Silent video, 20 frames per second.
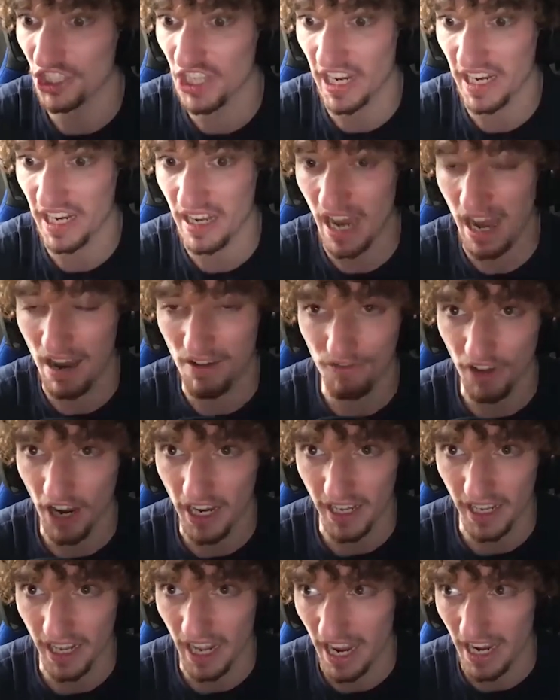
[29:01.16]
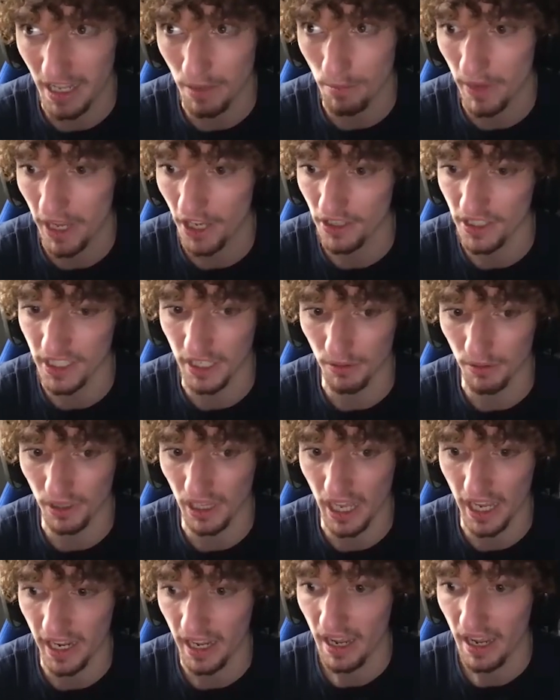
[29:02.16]
like not finding any males. They were
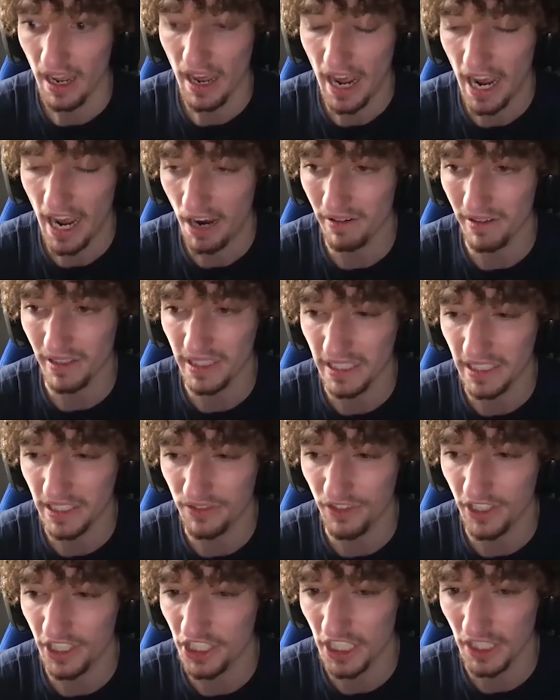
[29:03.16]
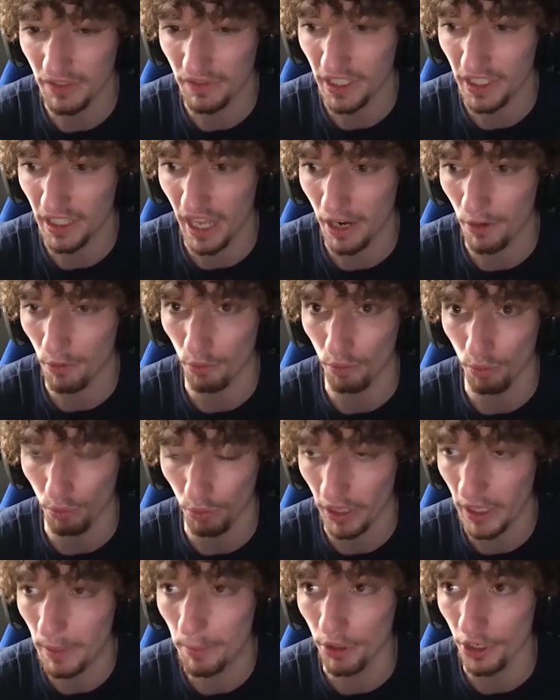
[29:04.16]
like, how are these fish even like
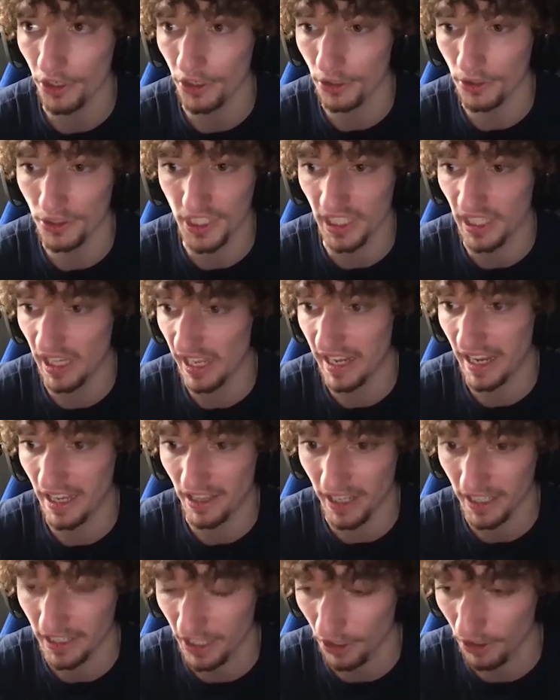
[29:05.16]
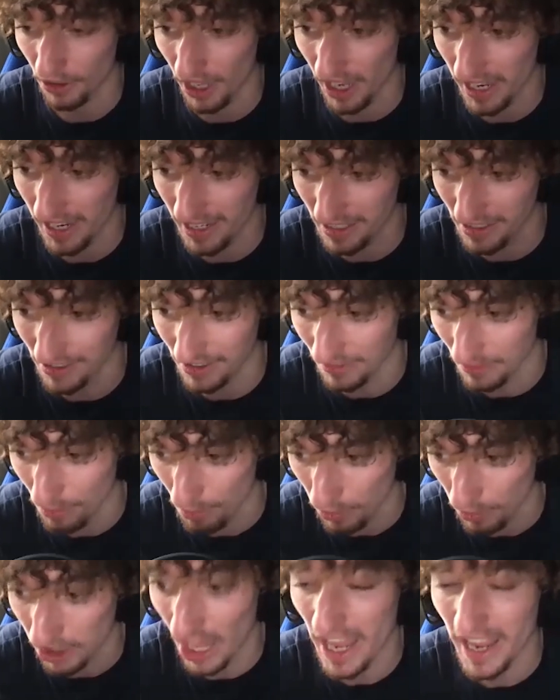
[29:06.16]
reproducing? Like they're like
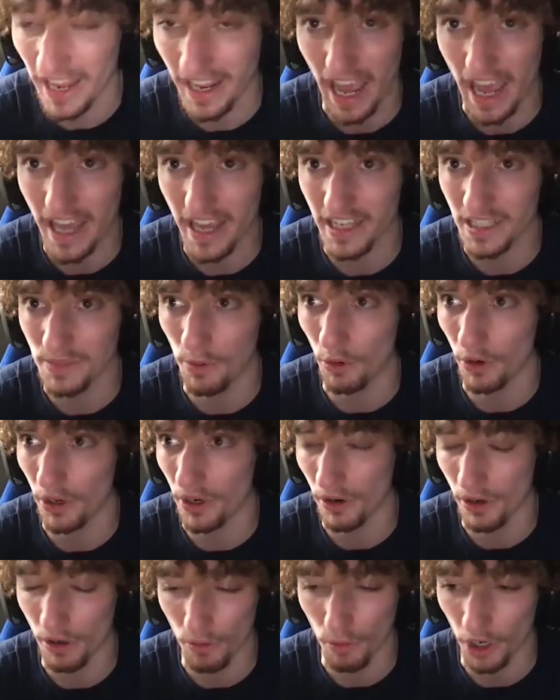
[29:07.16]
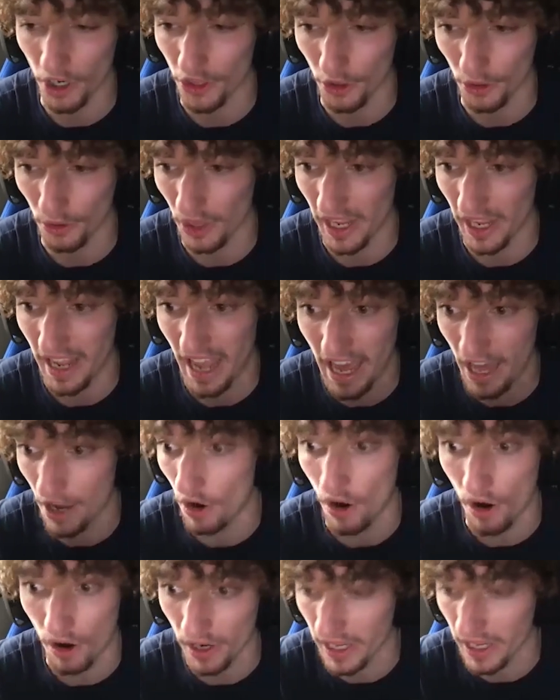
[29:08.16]
laying eggs, but we don't know where they're like at
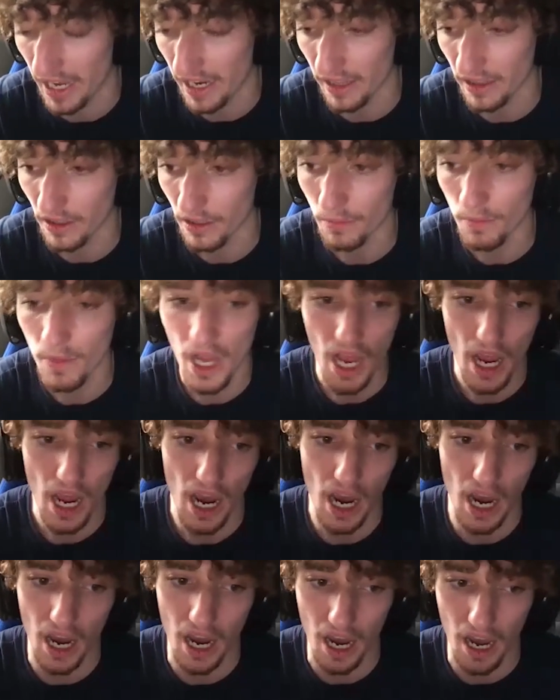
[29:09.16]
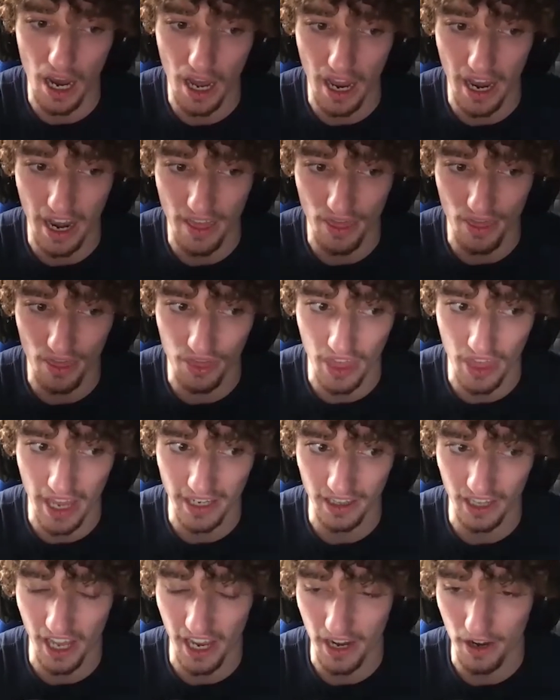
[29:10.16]
all getting them. And
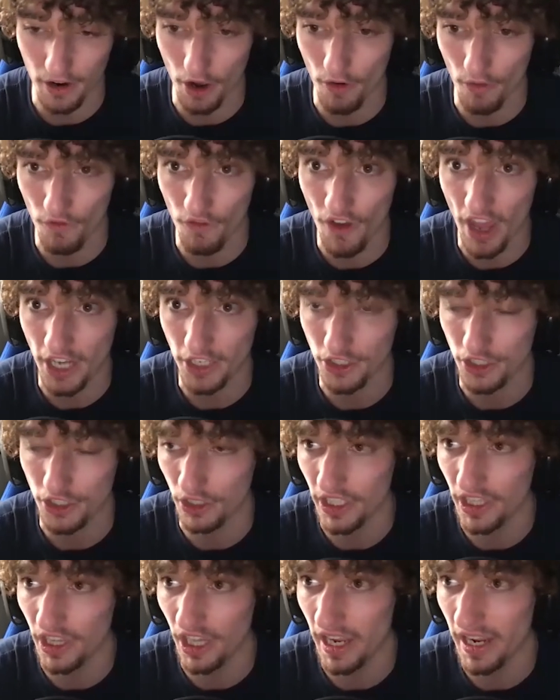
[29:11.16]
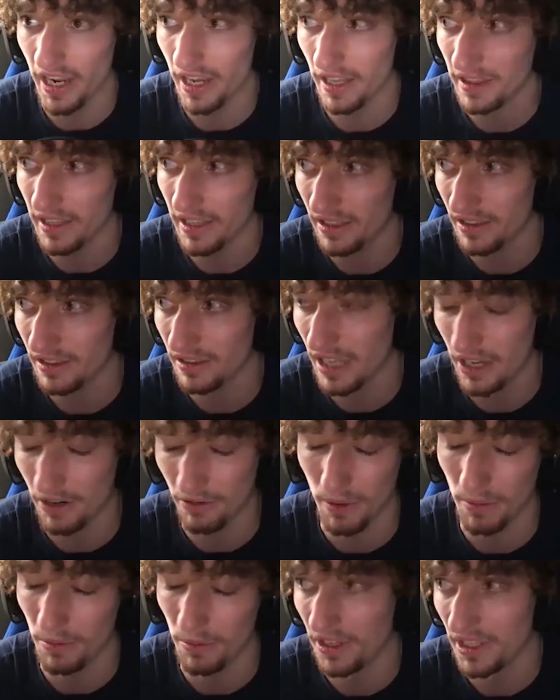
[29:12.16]
then like eventually, like I don't
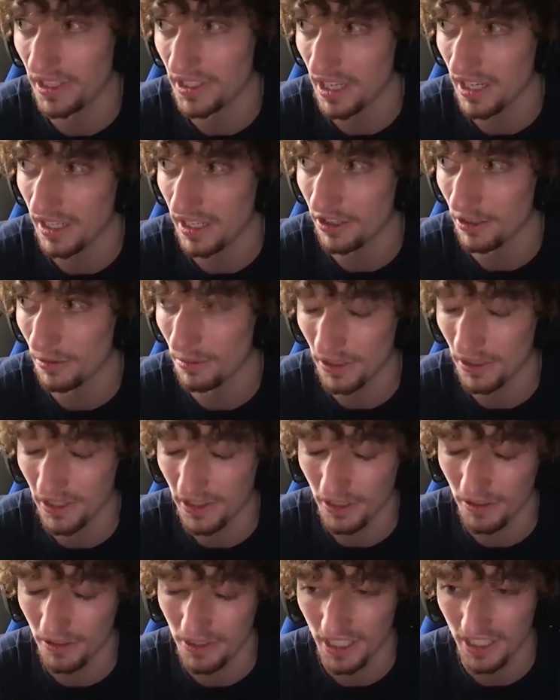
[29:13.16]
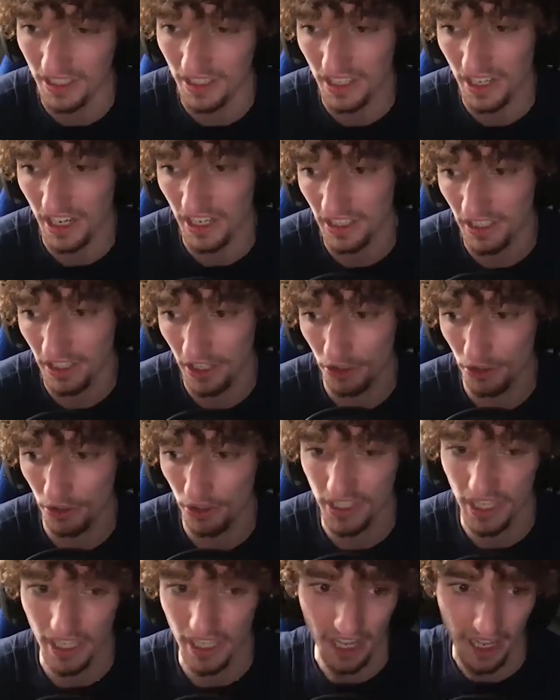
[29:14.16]
remember the exact year, but I think it was like in the
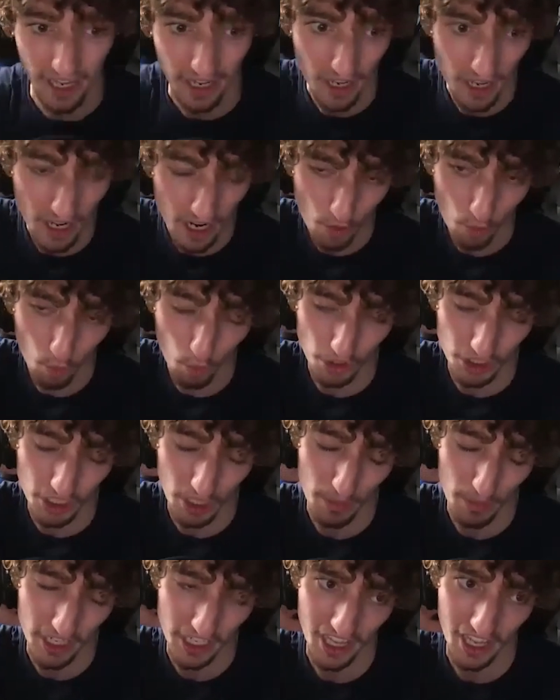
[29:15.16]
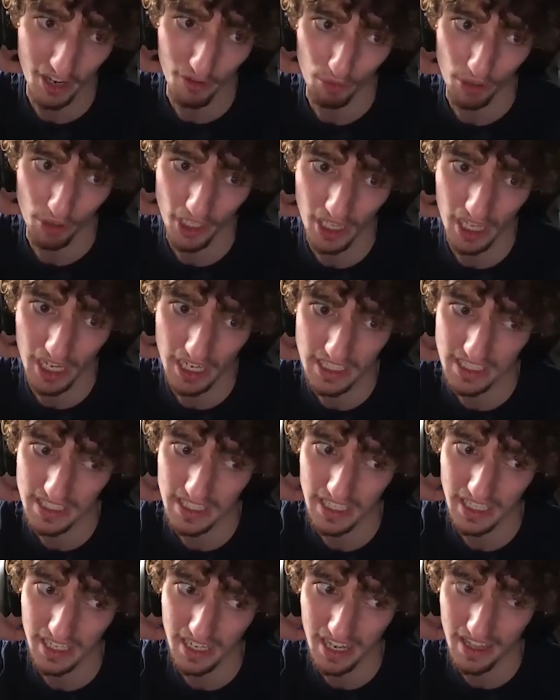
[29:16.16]
1900s. They like somebody like realized
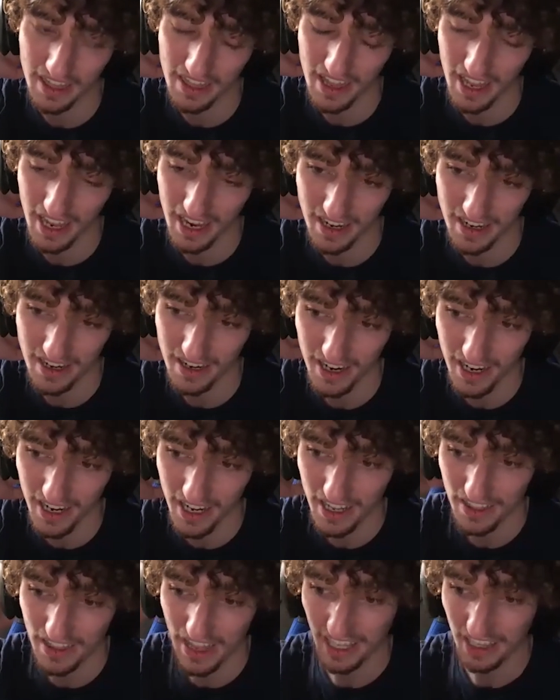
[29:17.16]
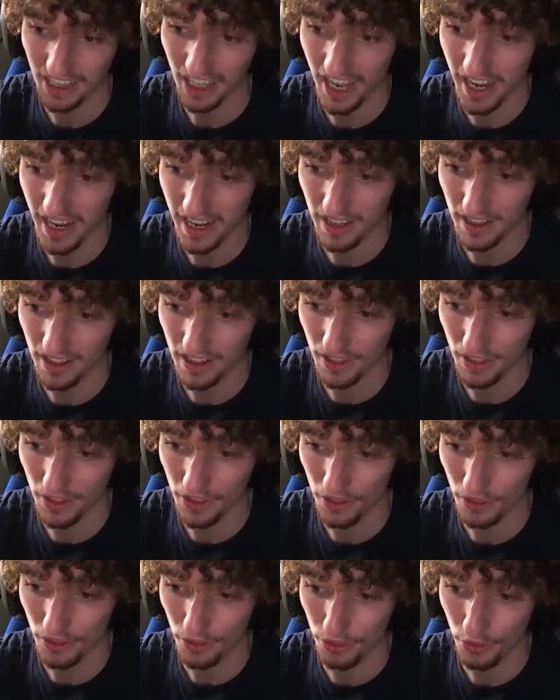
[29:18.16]
it, and then that like
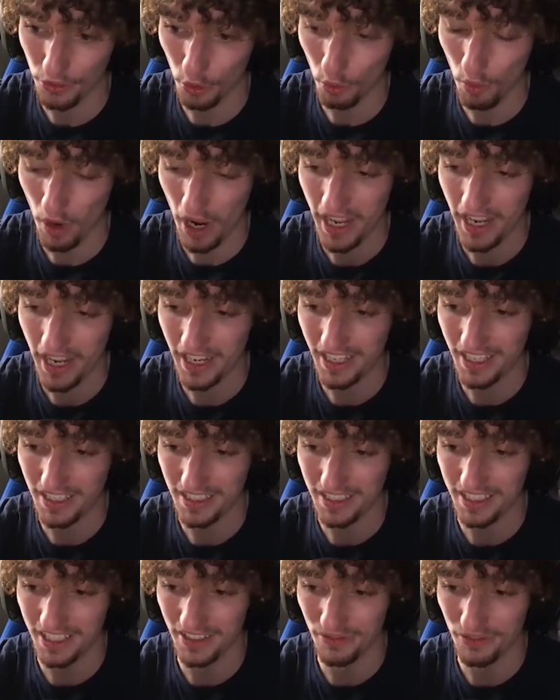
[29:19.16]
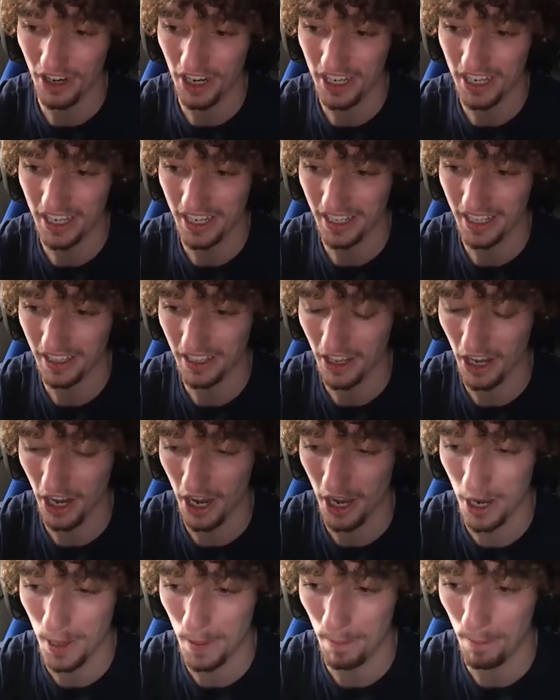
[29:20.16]
the way the fucking
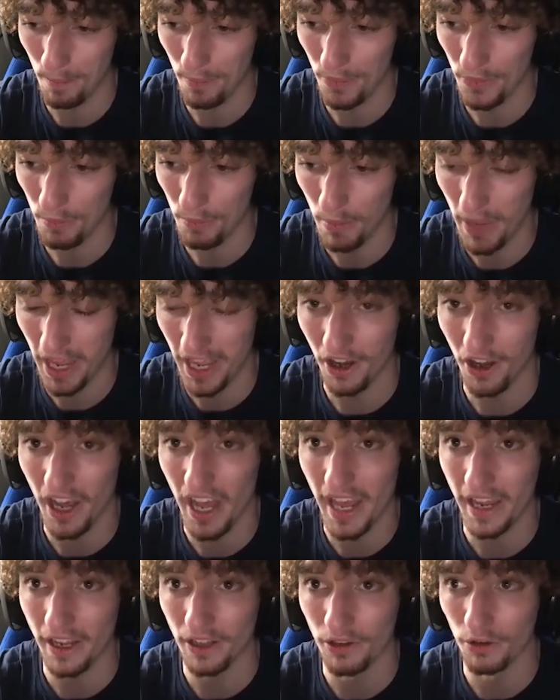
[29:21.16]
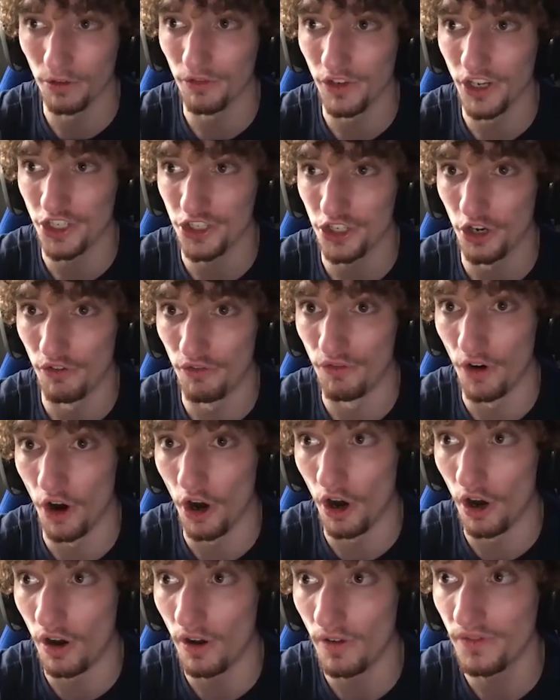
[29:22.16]
male anglerfish
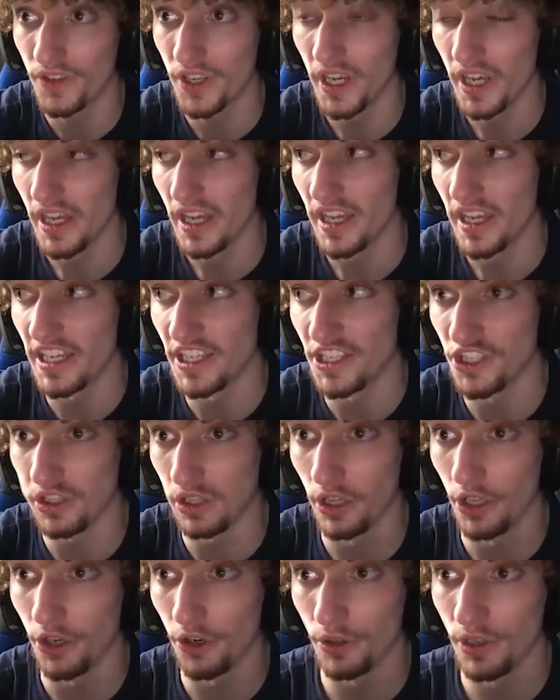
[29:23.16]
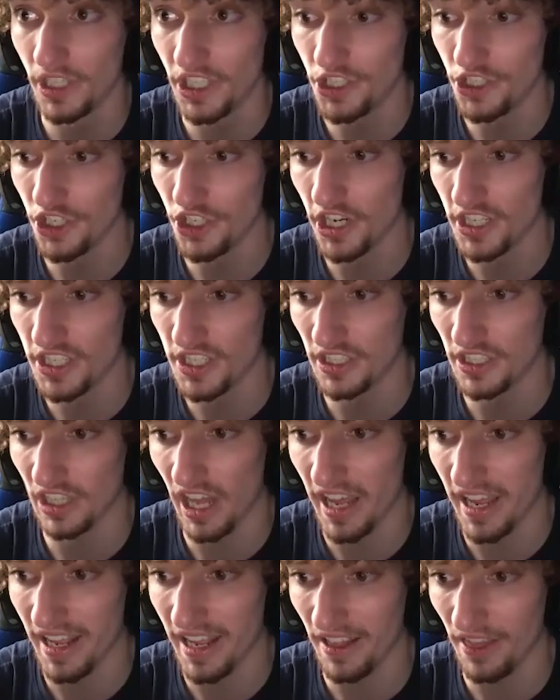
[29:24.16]
evolved is literally just
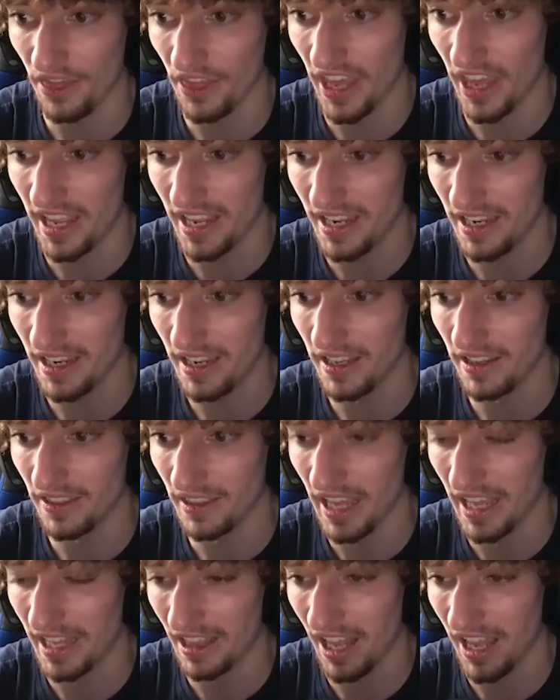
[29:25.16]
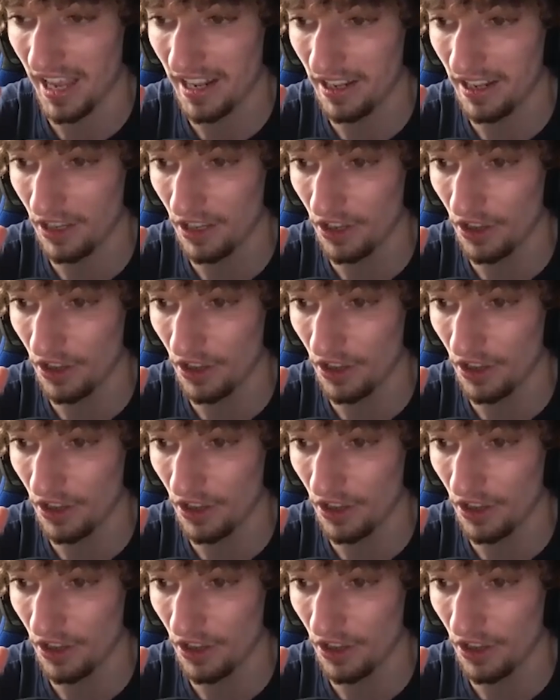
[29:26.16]
like they like